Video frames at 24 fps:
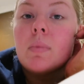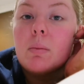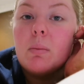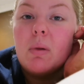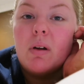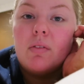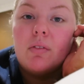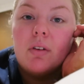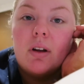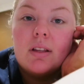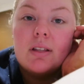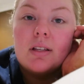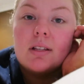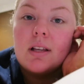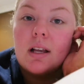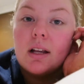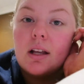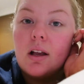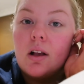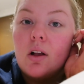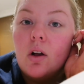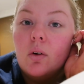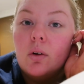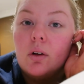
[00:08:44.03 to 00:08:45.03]
my friends as
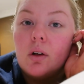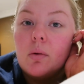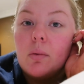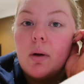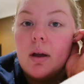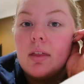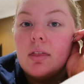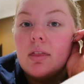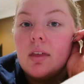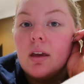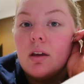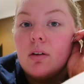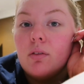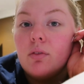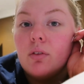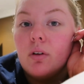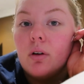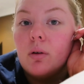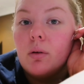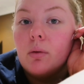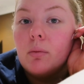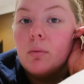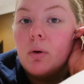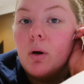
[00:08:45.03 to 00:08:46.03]
like a going away thing
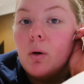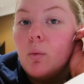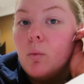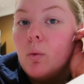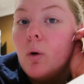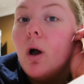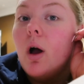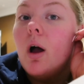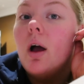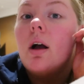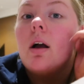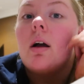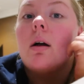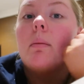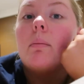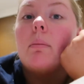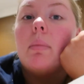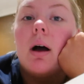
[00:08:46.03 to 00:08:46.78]
from work,